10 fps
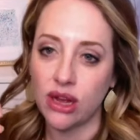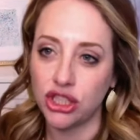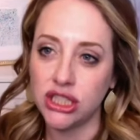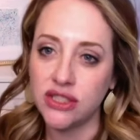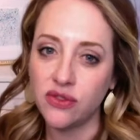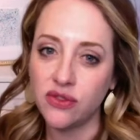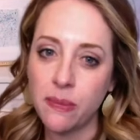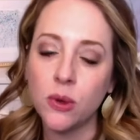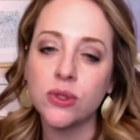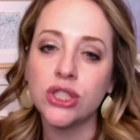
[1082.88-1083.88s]
questions for
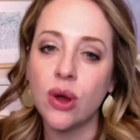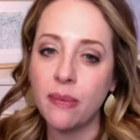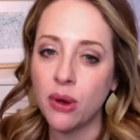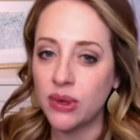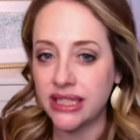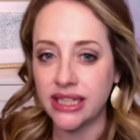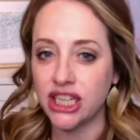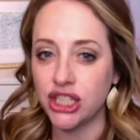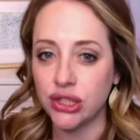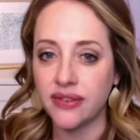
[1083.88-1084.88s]
people. So I put what
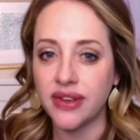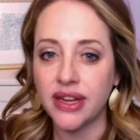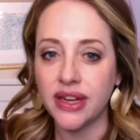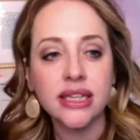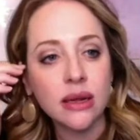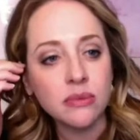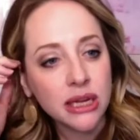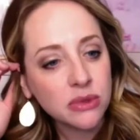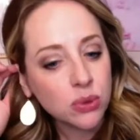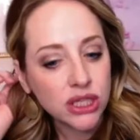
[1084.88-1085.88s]
city do you live in because
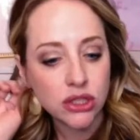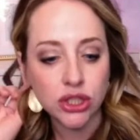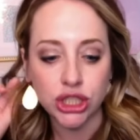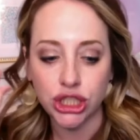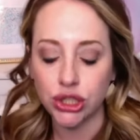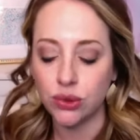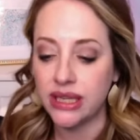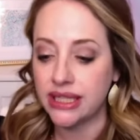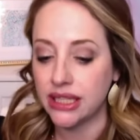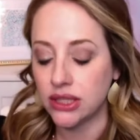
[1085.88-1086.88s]
sometimes what it'll do
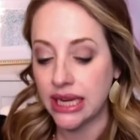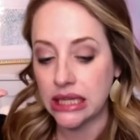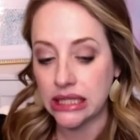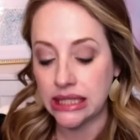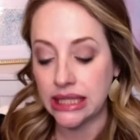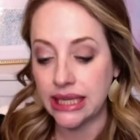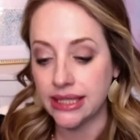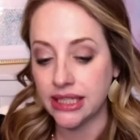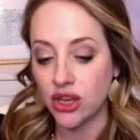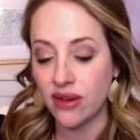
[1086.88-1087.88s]
is it'll take the
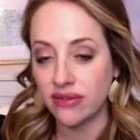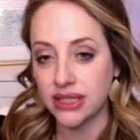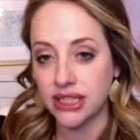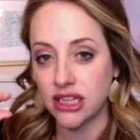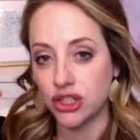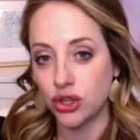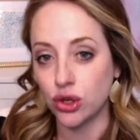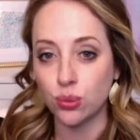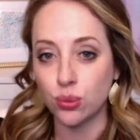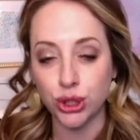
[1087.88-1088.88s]
cities that you have listed as your
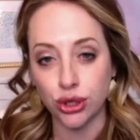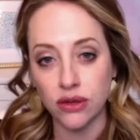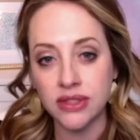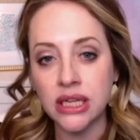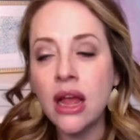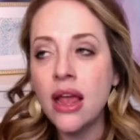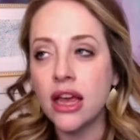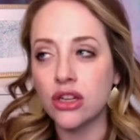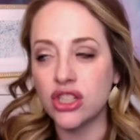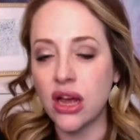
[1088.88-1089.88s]
group serves,
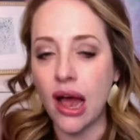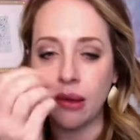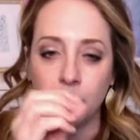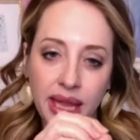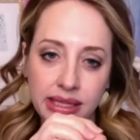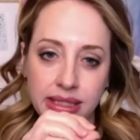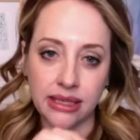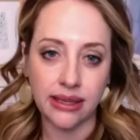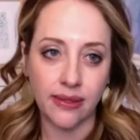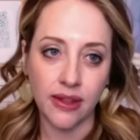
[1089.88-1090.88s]
it'll just cut and paste
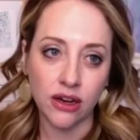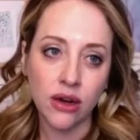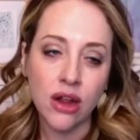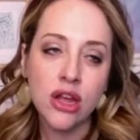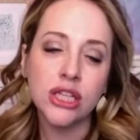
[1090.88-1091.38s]
it in there.